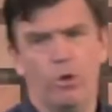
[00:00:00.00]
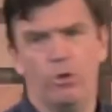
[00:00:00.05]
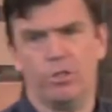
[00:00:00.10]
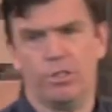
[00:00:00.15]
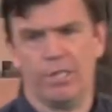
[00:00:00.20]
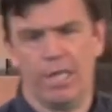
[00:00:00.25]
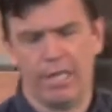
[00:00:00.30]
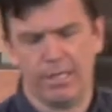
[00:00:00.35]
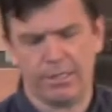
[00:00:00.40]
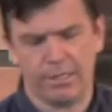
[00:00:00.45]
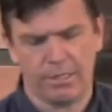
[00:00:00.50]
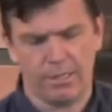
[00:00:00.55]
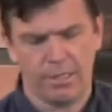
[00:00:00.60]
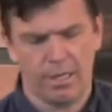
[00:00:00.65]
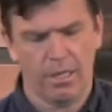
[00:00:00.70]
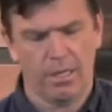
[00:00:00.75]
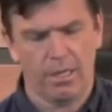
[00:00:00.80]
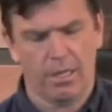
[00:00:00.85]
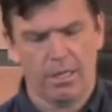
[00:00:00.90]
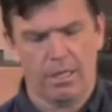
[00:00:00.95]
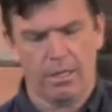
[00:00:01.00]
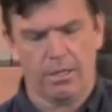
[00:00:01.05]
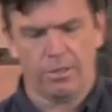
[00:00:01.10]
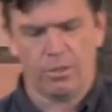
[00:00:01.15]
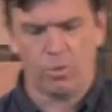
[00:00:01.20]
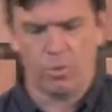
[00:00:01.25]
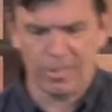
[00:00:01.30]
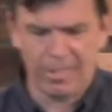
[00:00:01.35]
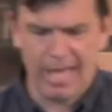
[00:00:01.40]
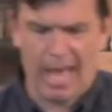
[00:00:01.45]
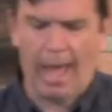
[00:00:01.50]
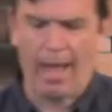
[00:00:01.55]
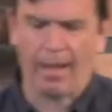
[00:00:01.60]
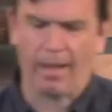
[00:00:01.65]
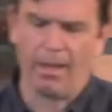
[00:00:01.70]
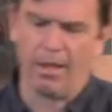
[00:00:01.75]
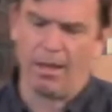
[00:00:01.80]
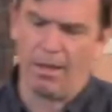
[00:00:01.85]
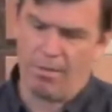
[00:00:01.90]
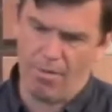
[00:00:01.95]
seeks to
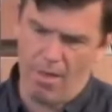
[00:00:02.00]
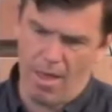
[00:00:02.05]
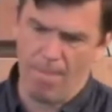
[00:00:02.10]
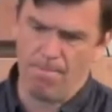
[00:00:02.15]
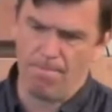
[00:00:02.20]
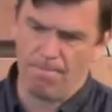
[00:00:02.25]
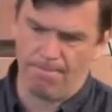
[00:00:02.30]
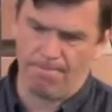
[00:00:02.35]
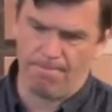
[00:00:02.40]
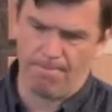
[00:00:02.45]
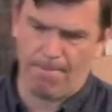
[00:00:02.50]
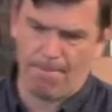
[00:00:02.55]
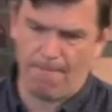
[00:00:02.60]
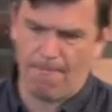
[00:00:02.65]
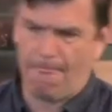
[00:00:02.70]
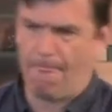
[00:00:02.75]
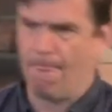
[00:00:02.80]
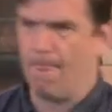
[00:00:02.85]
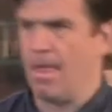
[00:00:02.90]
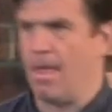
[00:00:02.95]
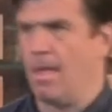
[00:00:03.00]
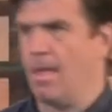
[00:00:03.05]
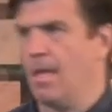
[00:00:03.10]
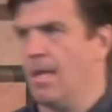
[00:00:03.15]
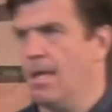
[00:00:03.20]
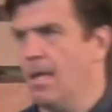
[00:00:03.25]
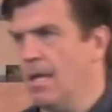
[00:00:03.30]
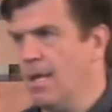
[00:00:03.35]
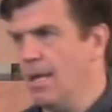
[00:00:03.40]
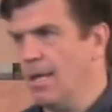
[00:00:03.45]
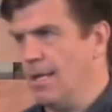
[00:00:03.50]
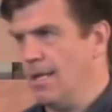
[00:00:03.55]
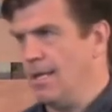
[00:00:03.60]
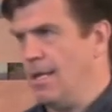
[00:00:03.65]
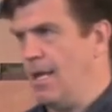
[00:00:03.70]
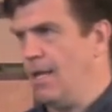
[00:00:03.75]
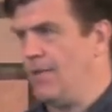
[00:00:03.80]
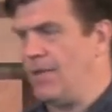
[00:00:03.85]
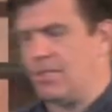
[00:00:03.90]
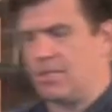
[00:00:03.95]
attack them. And this